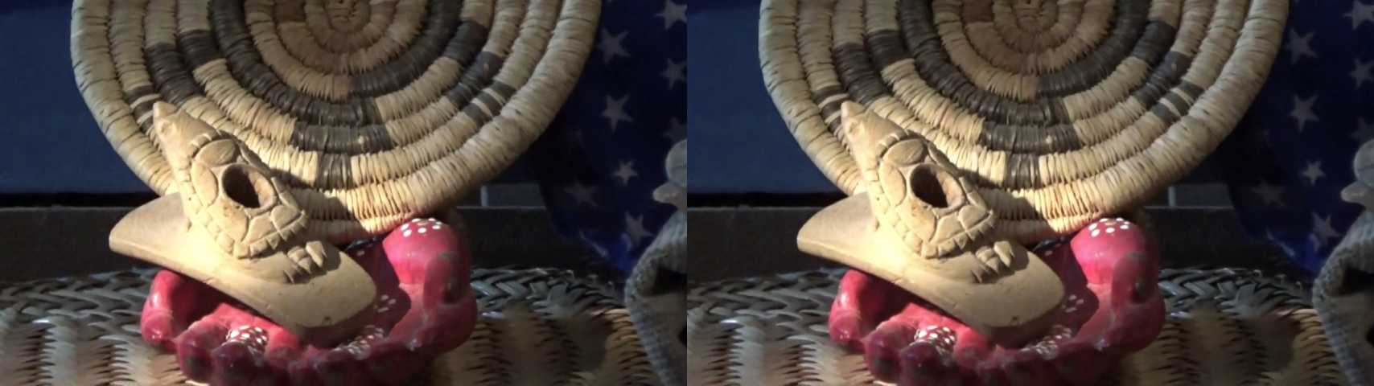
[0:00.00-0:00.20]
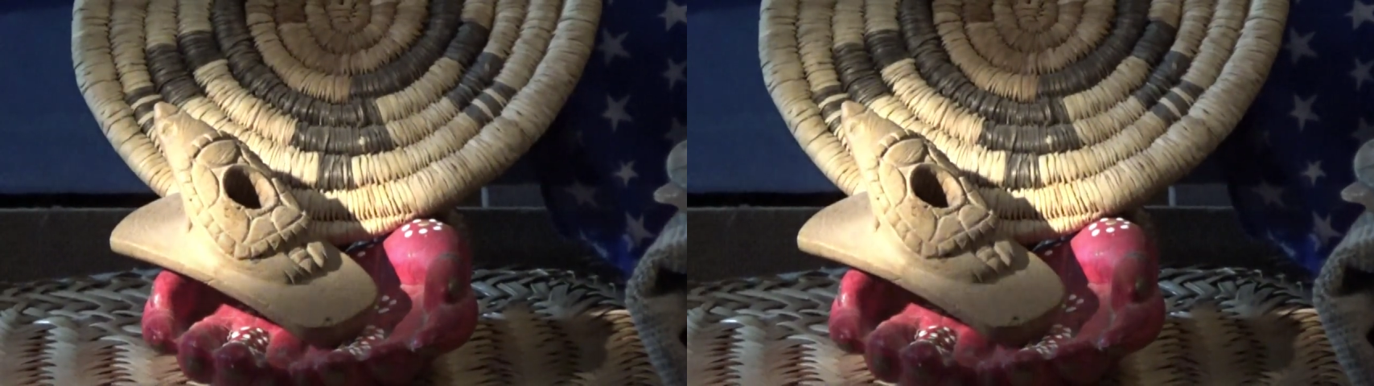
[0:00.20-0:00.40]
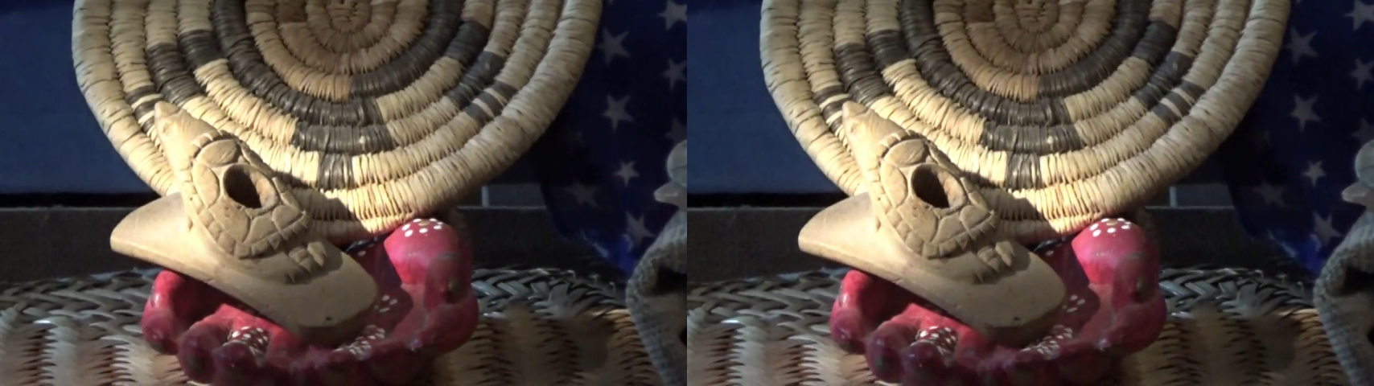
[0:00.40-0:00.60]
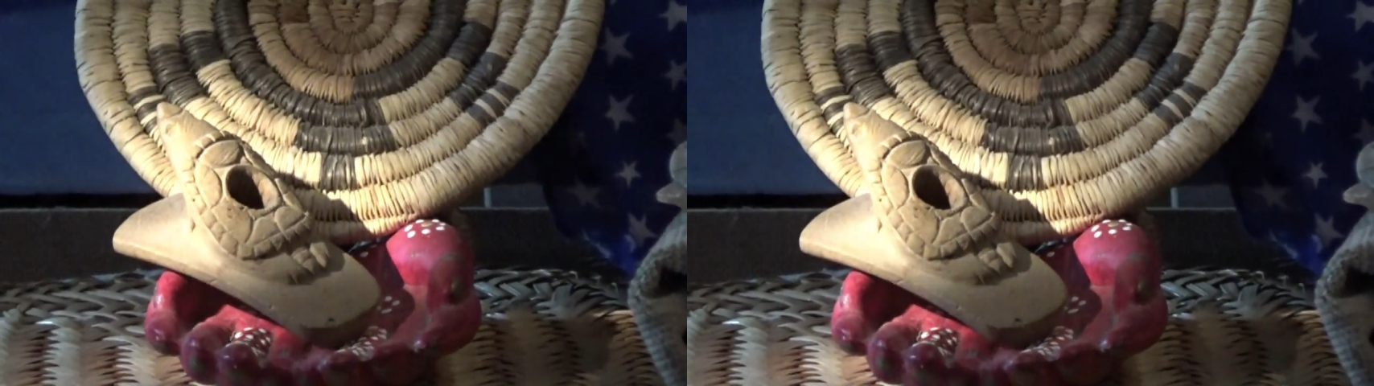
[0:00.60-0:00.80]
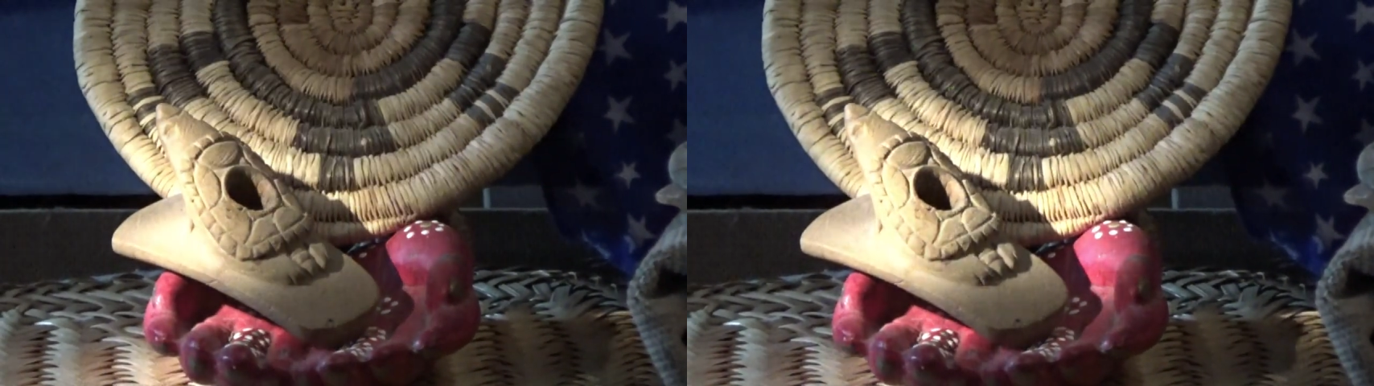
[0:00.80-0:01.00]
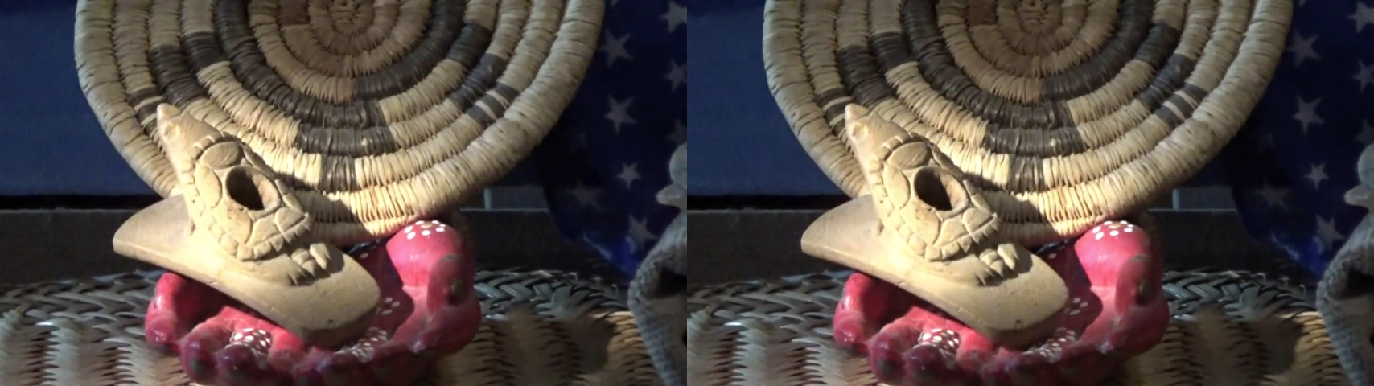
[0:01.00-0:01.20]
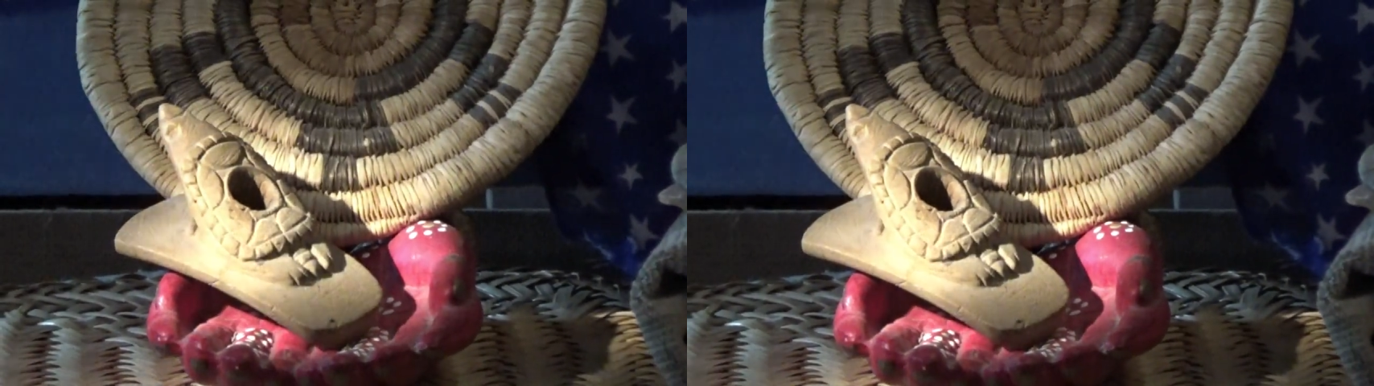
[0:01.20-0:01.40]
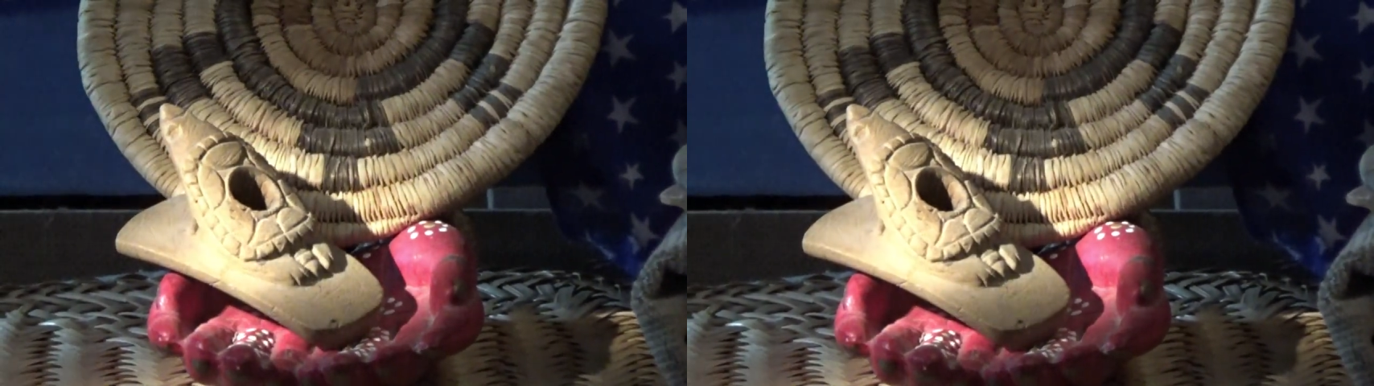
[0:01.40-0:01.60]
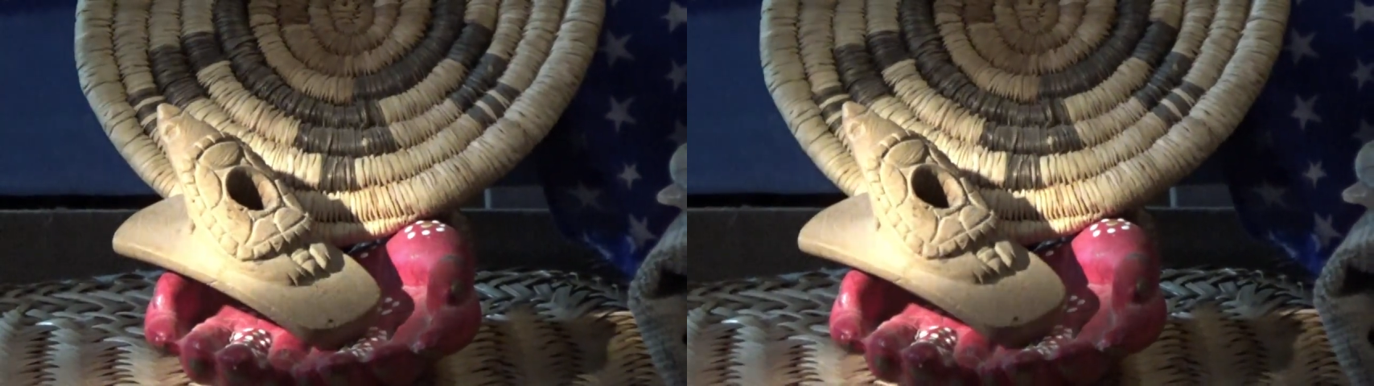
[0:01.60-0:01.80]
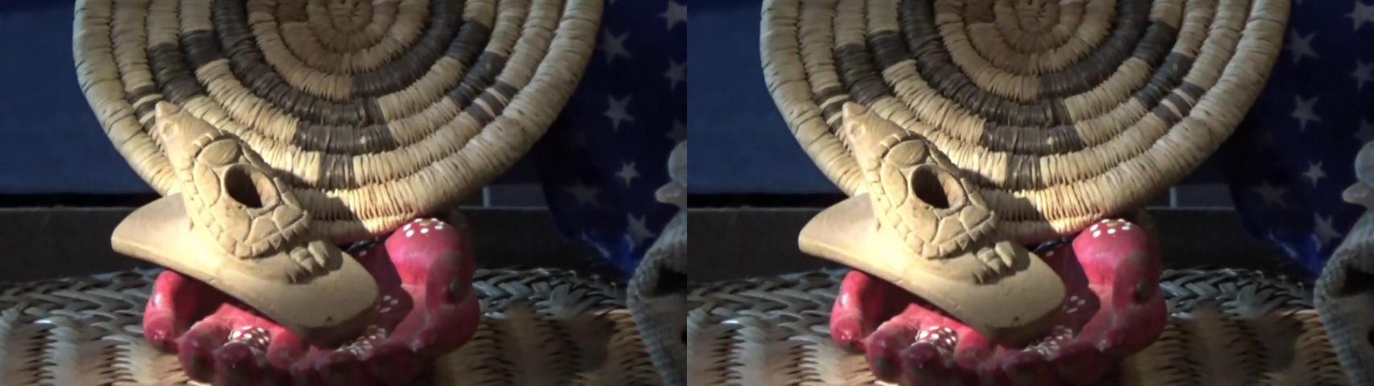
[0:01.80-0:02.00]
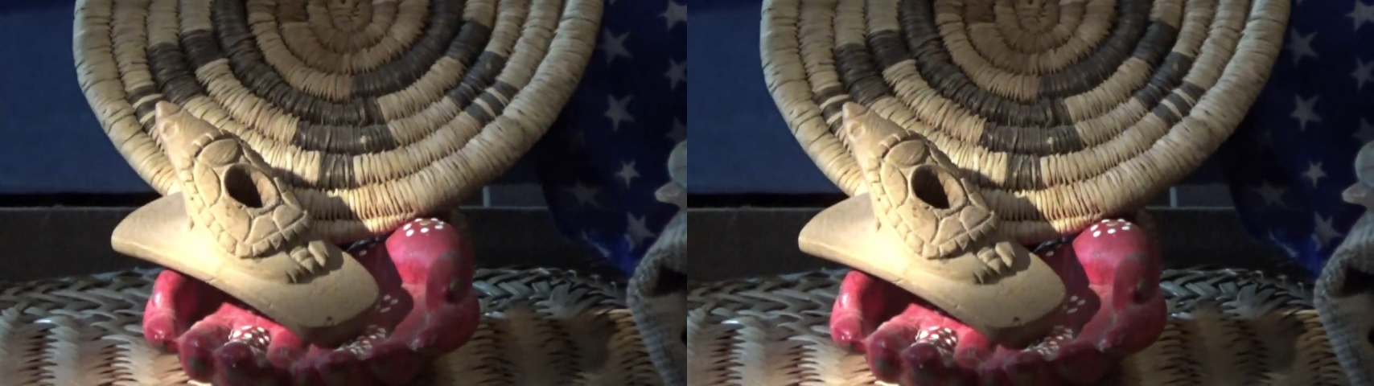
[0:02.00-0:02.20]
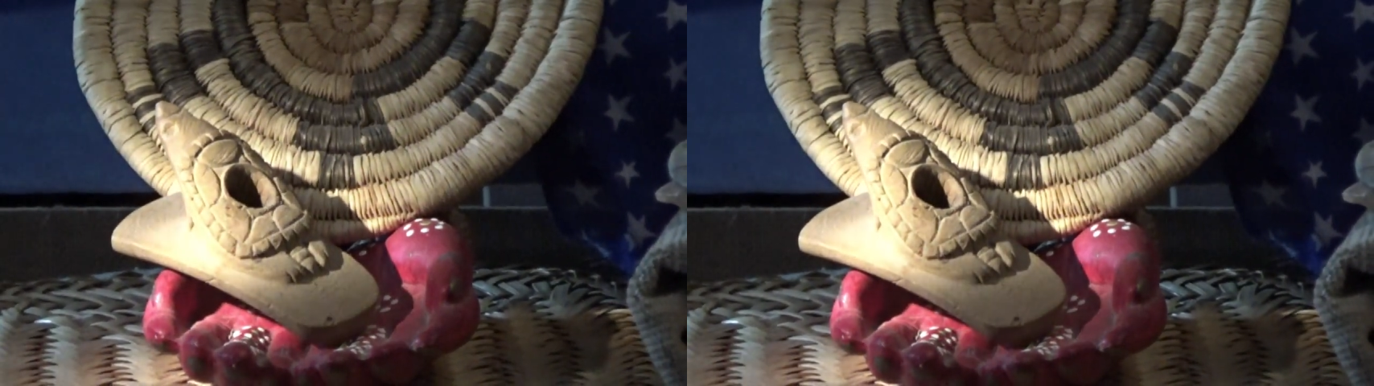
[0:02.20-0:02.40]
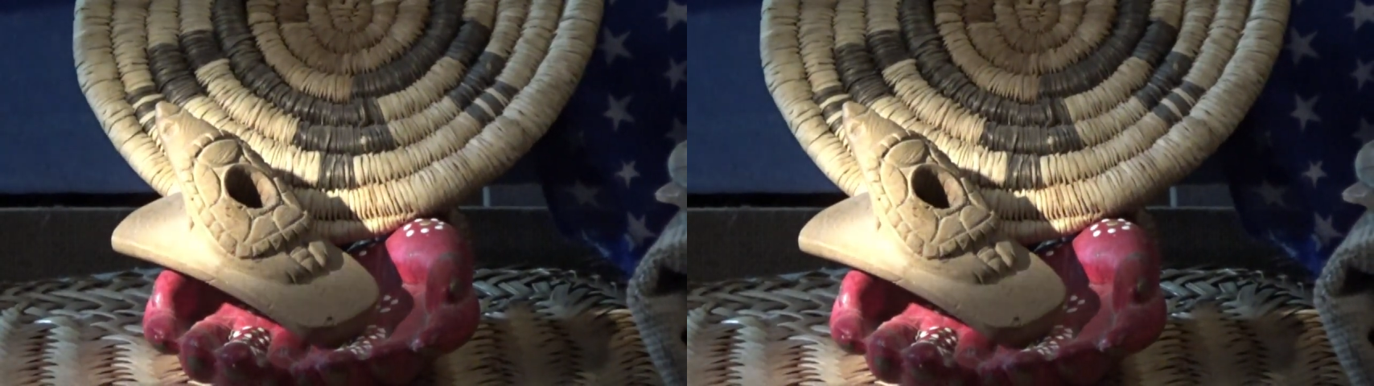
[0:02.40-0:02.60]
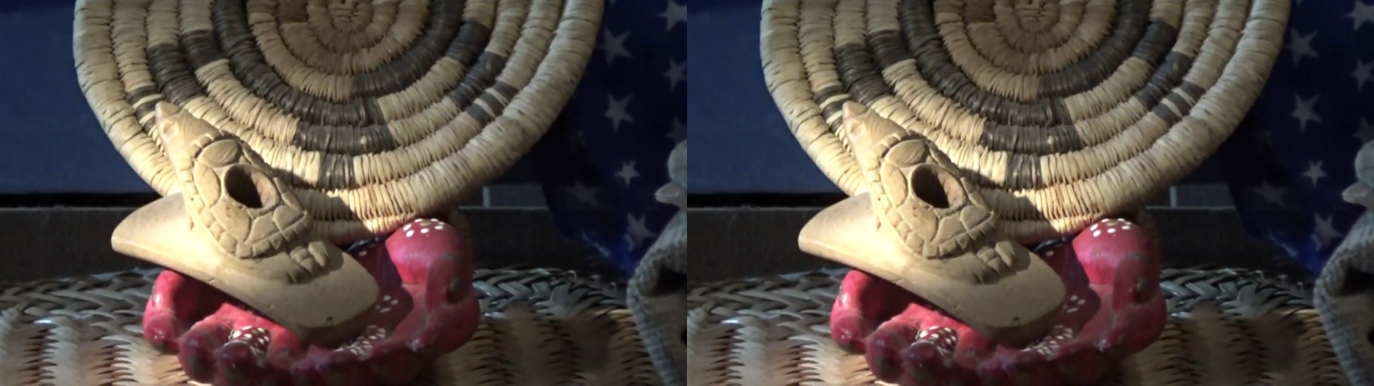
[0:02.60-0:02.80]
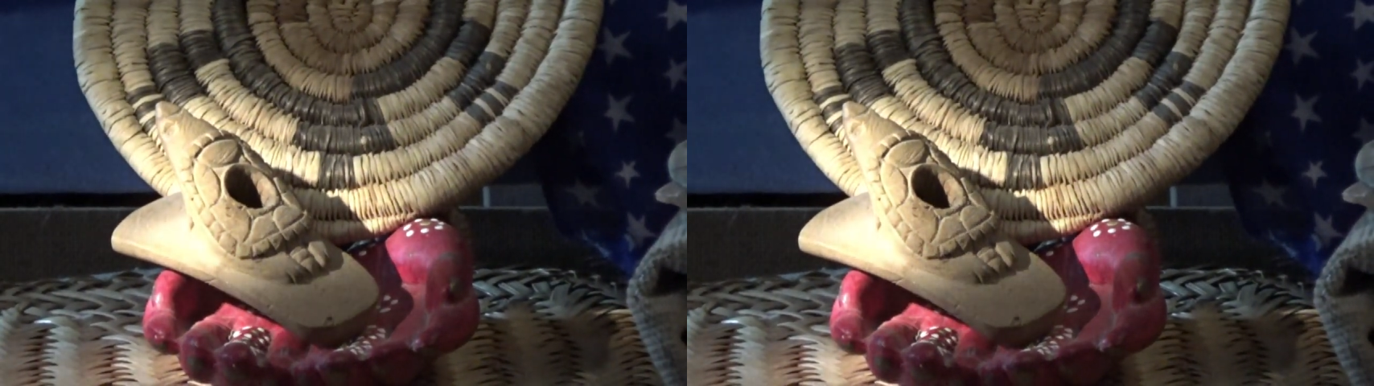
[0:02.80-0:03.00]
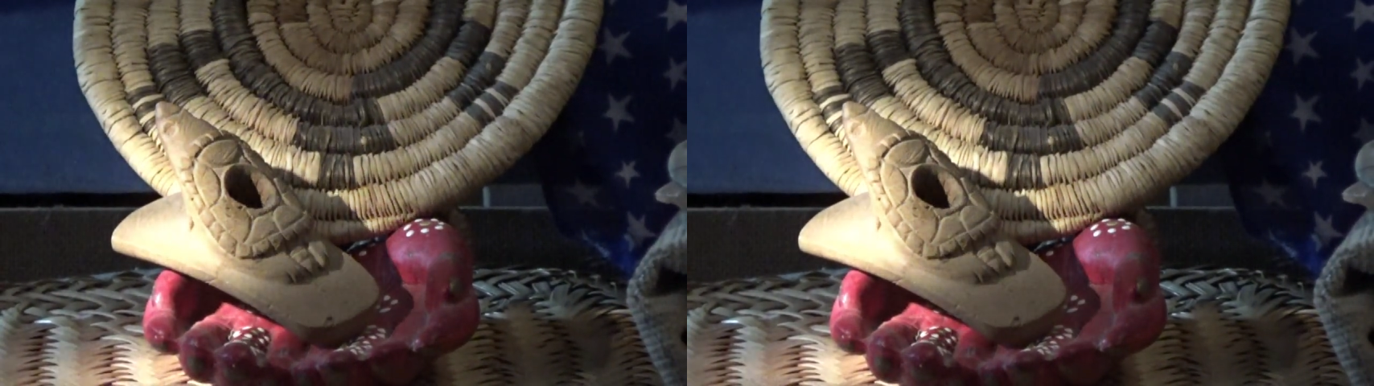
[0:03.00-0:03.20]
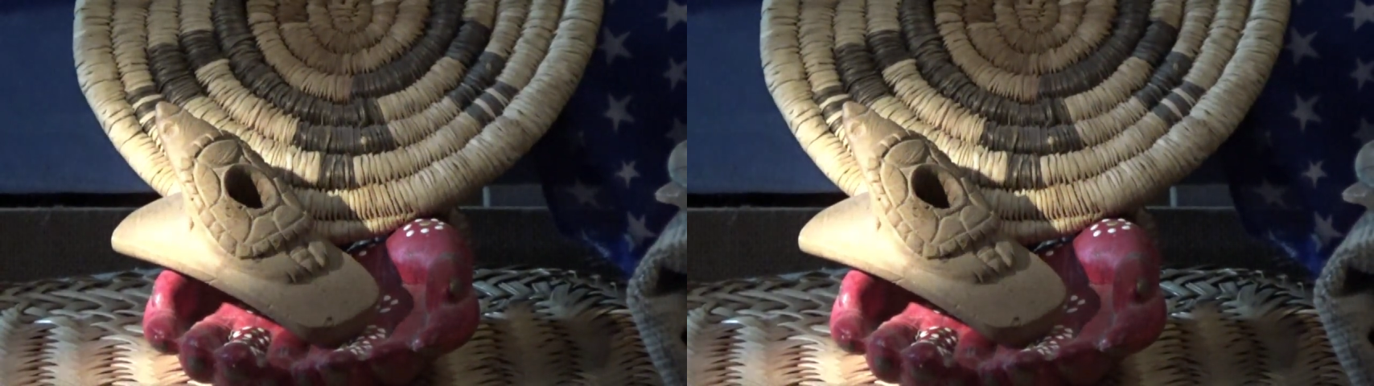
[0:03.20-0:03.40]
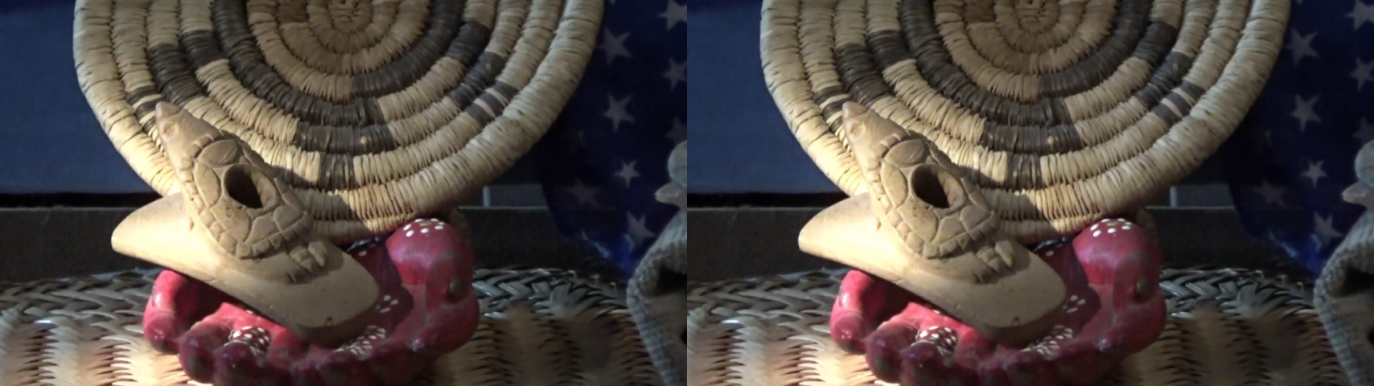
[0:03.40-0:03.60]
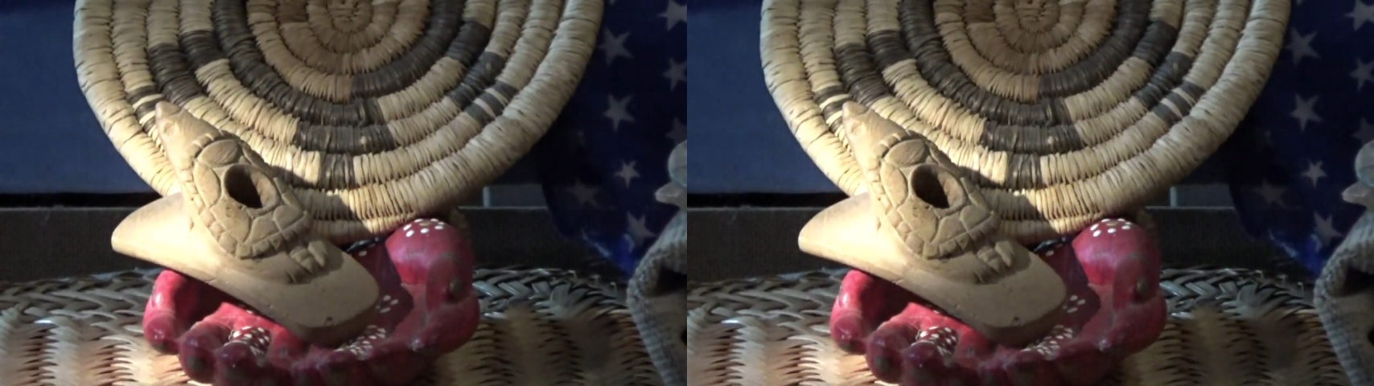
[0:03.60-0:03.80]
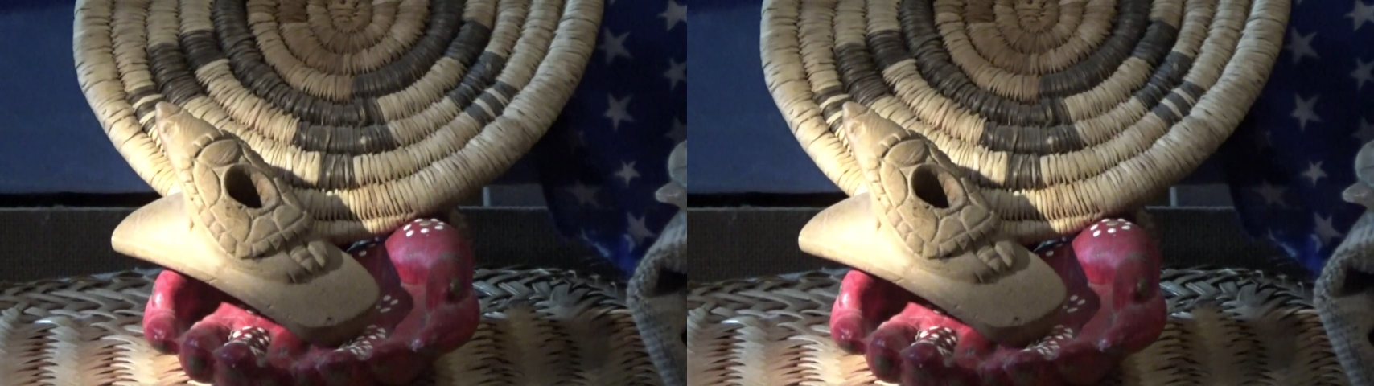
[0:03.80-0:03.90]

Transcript: Nobody's mouth can be seen.